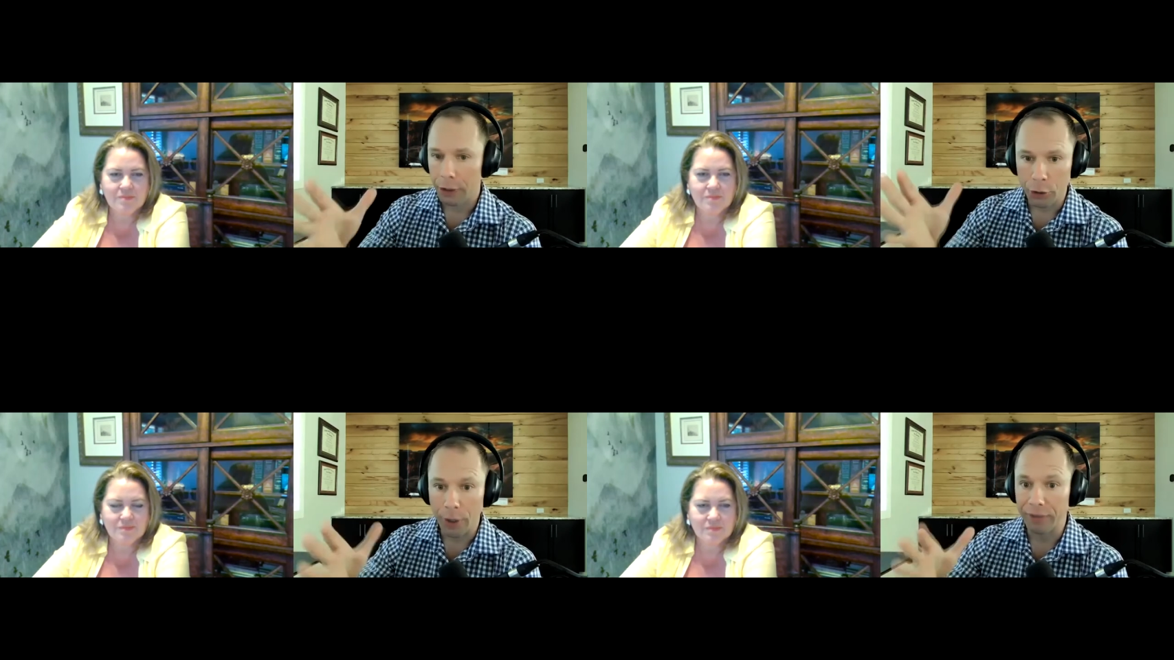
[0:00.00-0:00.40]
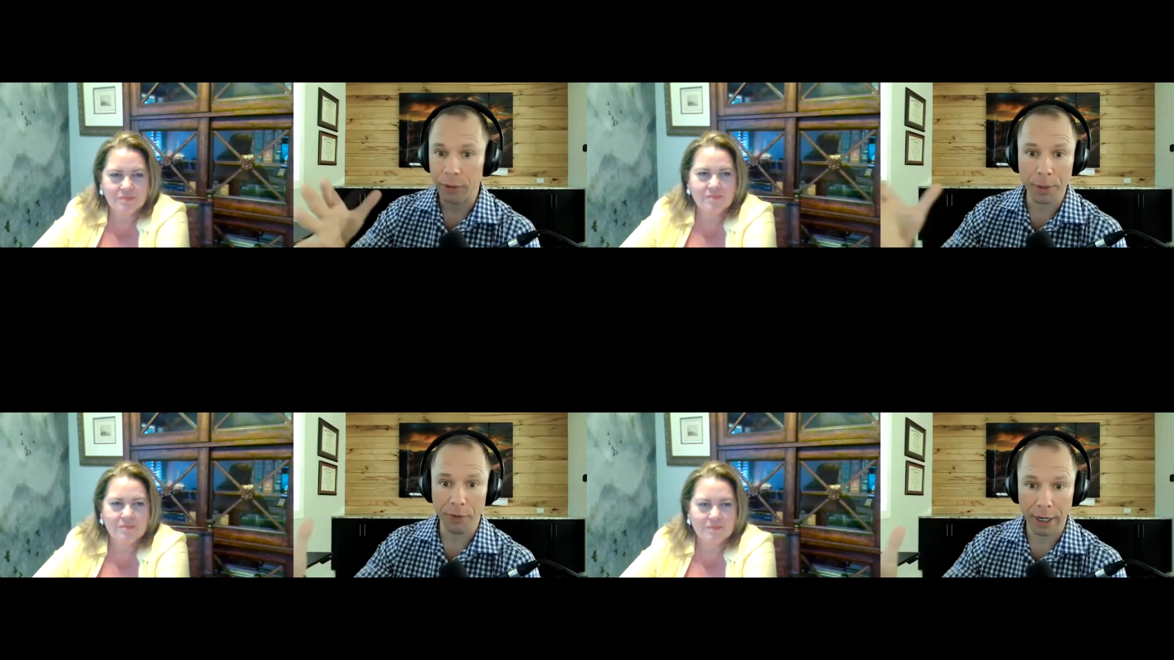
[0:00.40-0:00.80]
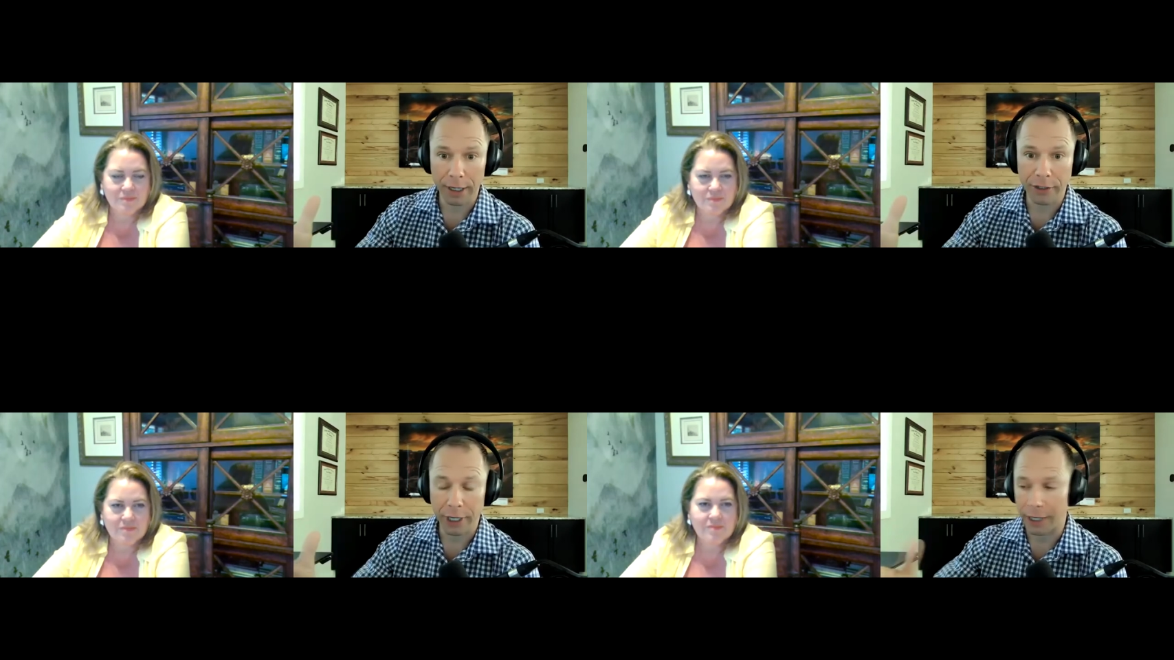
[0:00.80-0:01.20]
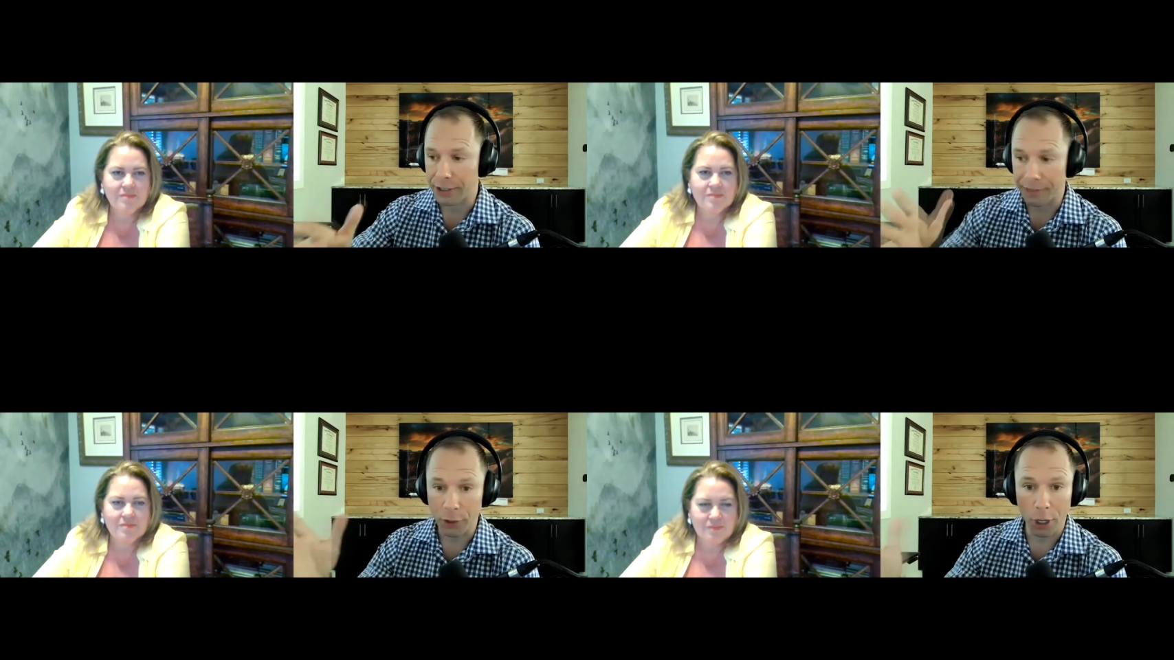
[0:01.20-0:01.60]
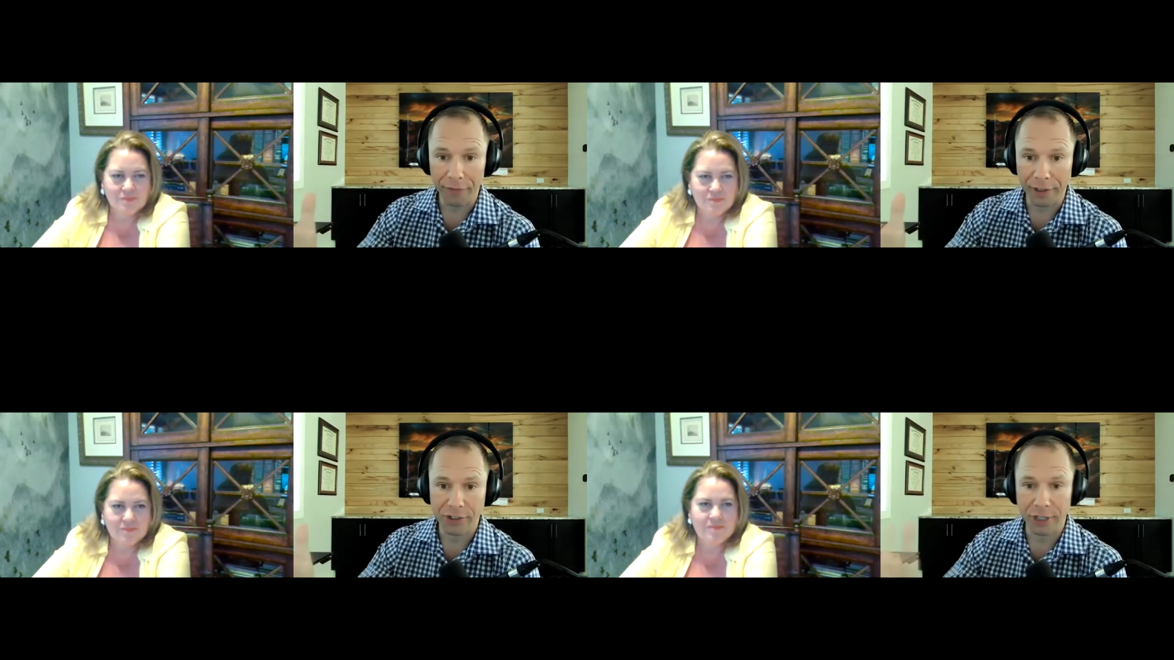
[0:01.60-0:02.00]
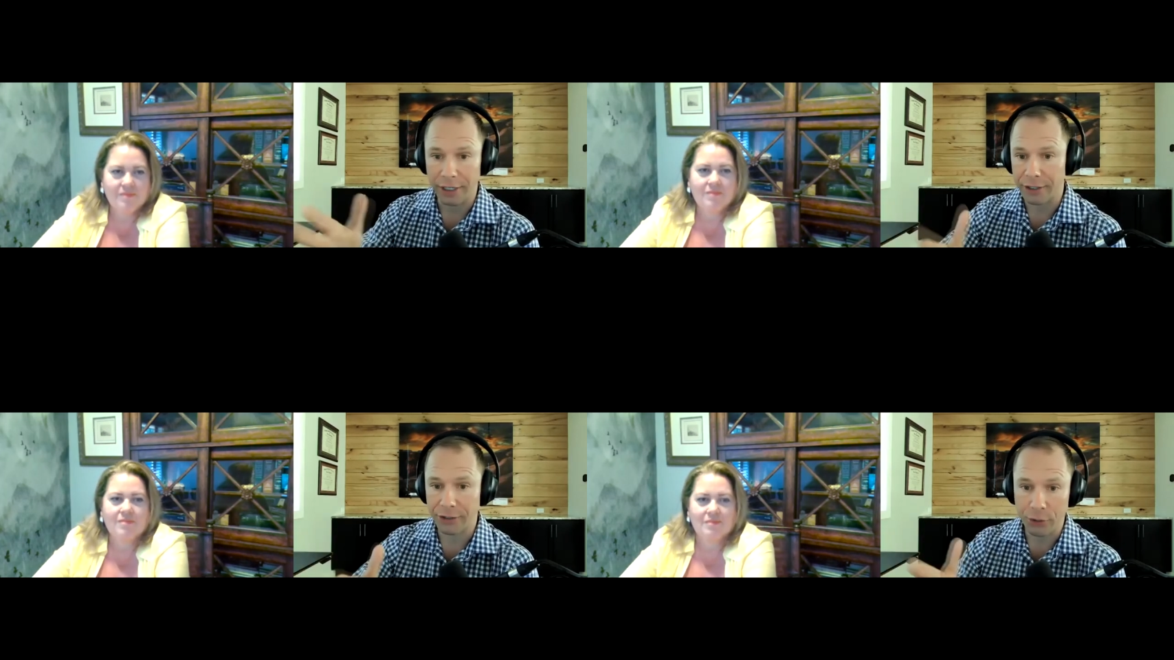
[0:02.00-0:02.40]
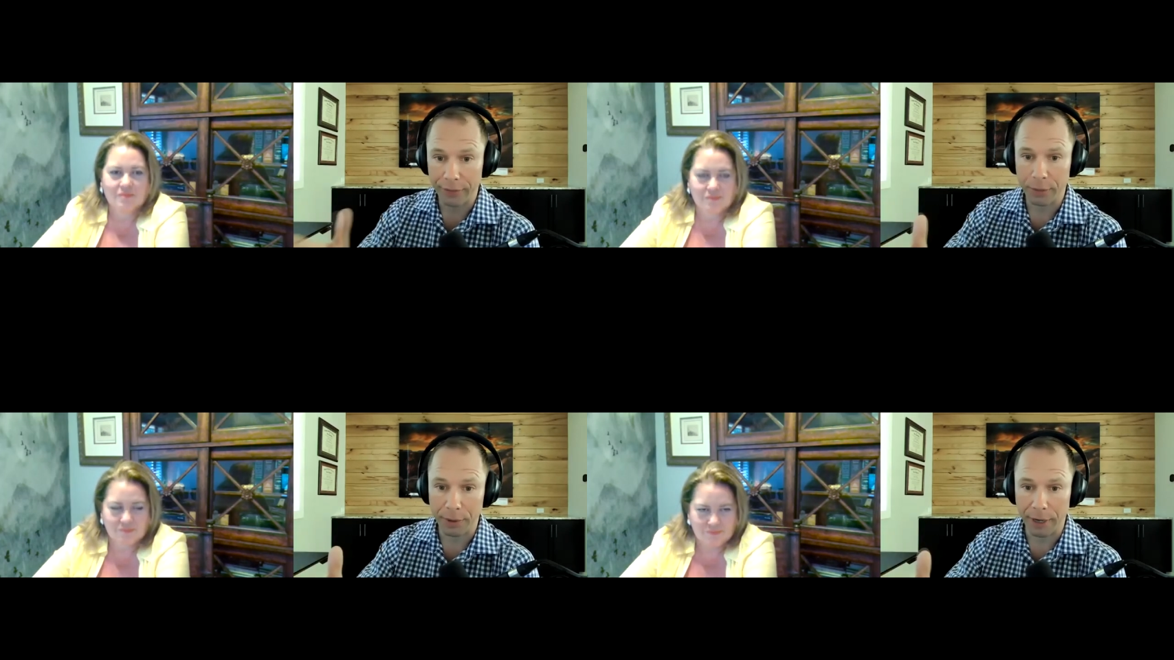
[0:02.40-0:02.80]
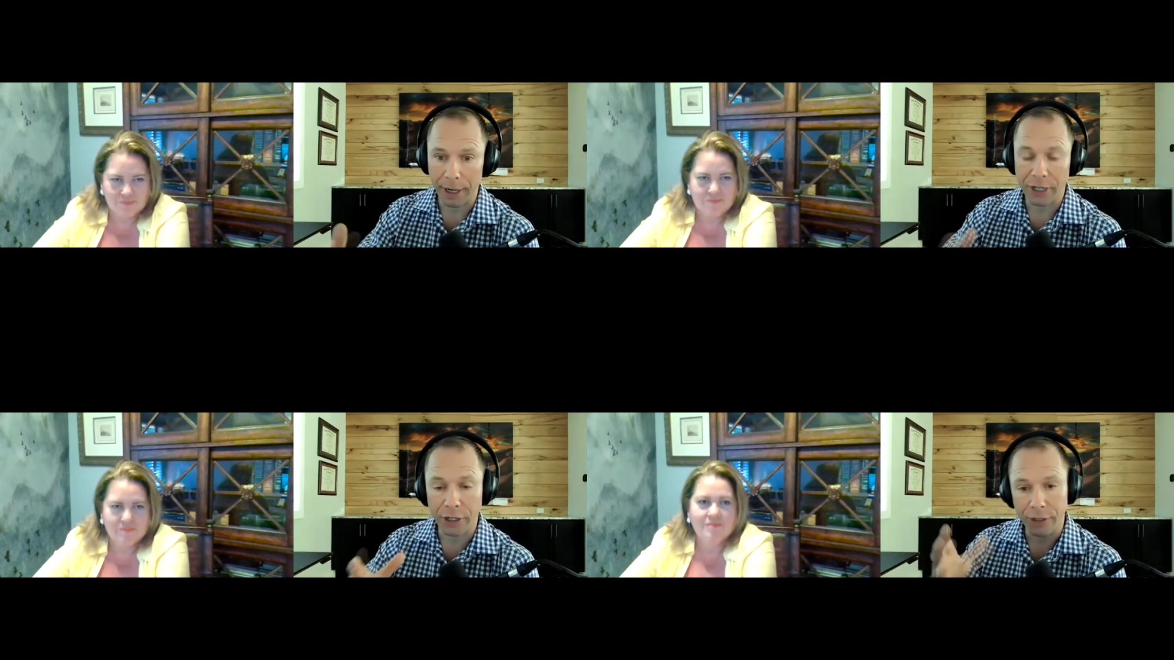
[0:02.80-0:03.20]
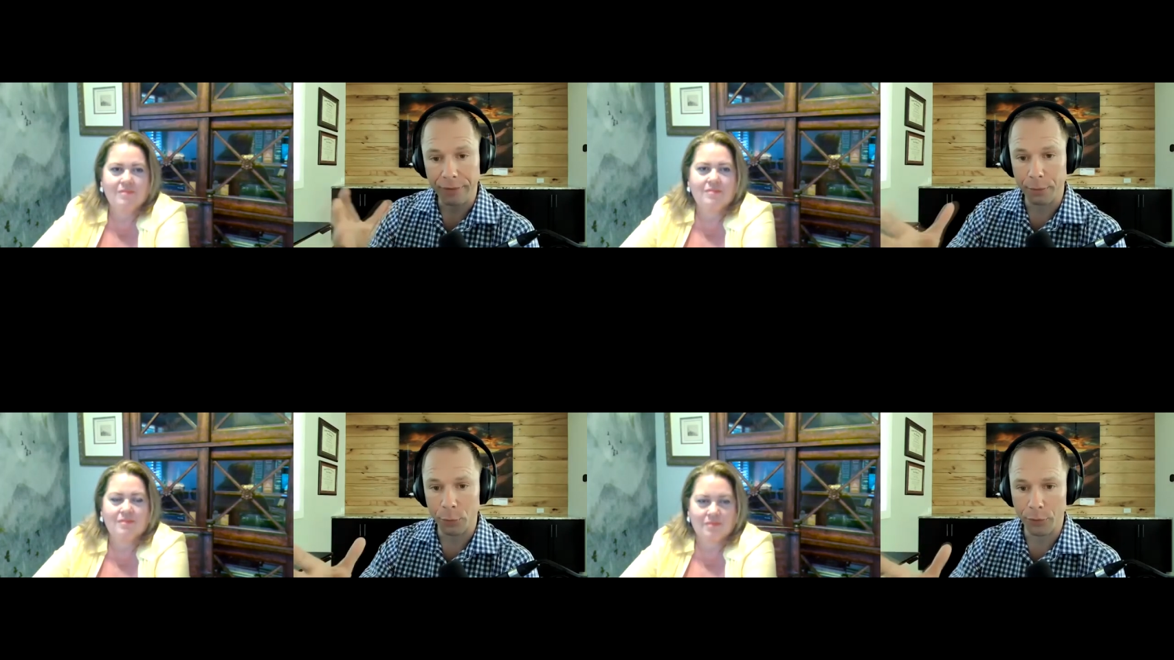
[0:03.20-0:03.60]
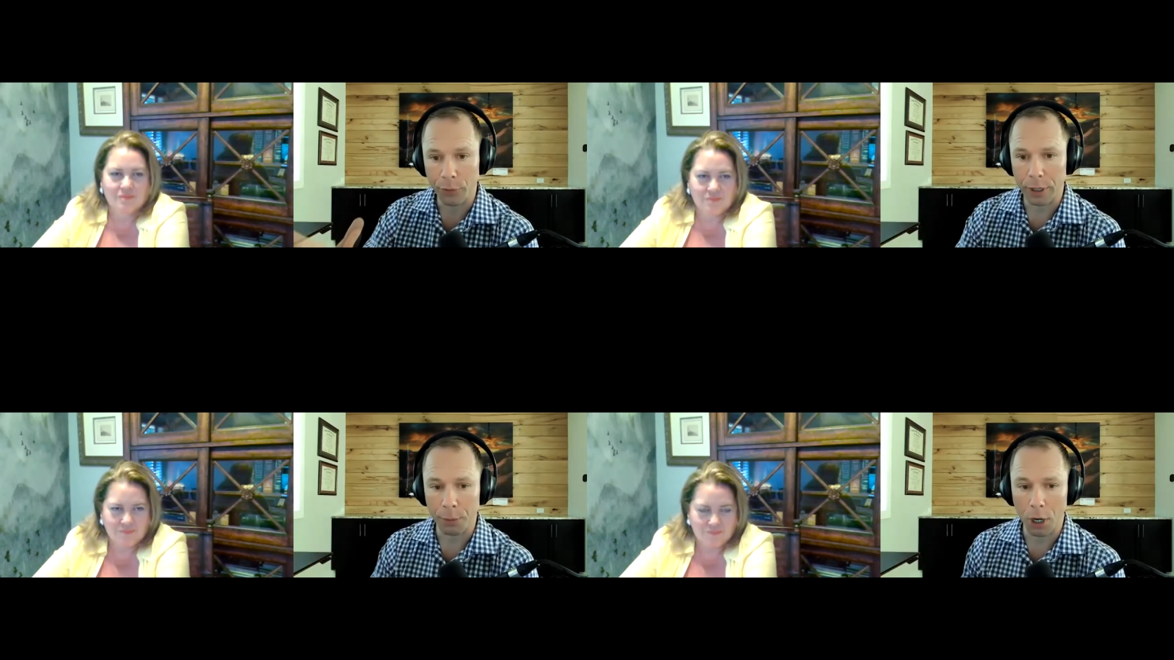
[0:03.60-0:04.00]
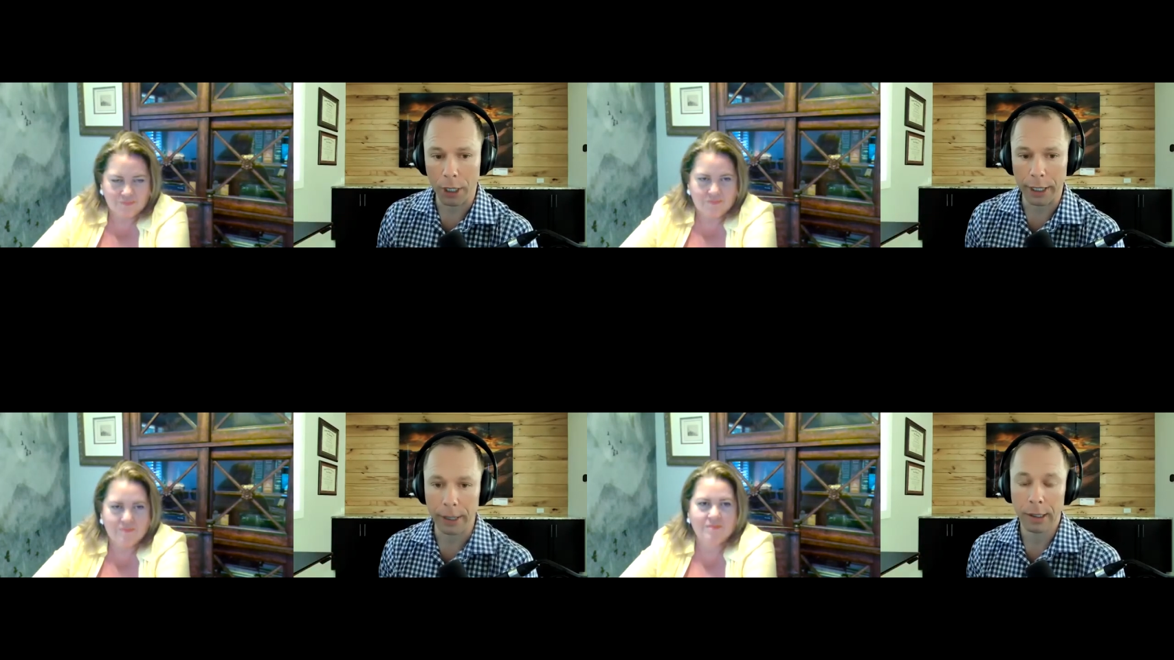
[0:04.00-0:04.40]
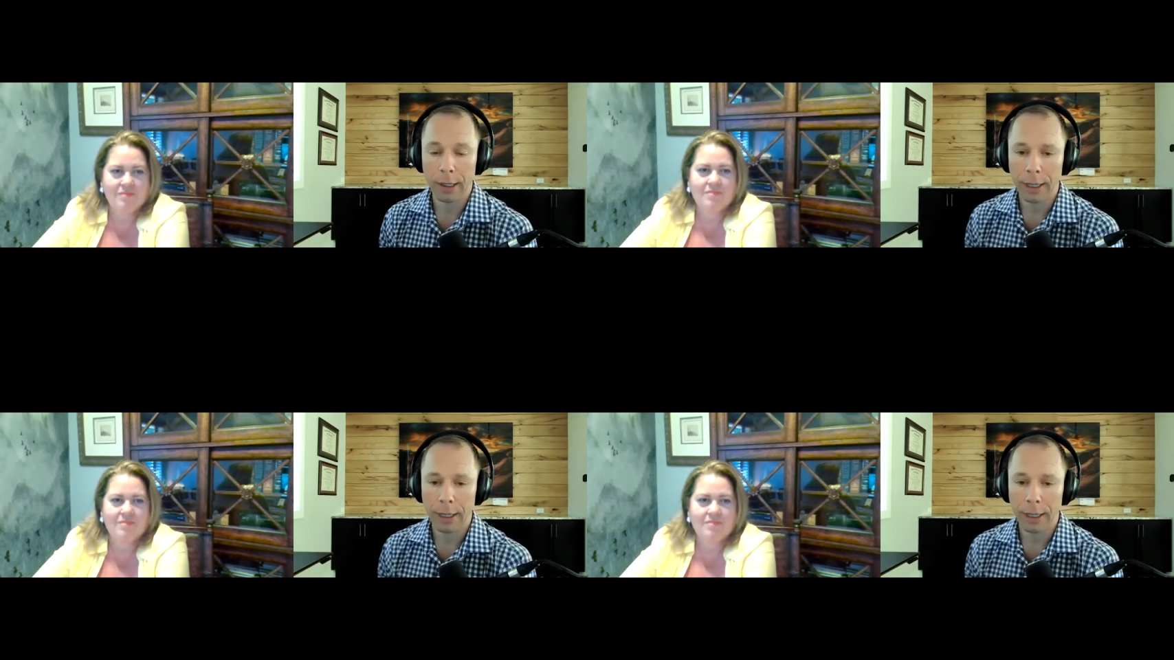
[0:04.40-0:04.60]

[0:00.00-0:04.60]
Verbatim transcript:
Speaker 1: you have to be ready to change. If the offense changes, you have to be ready to change. You have to move with the market.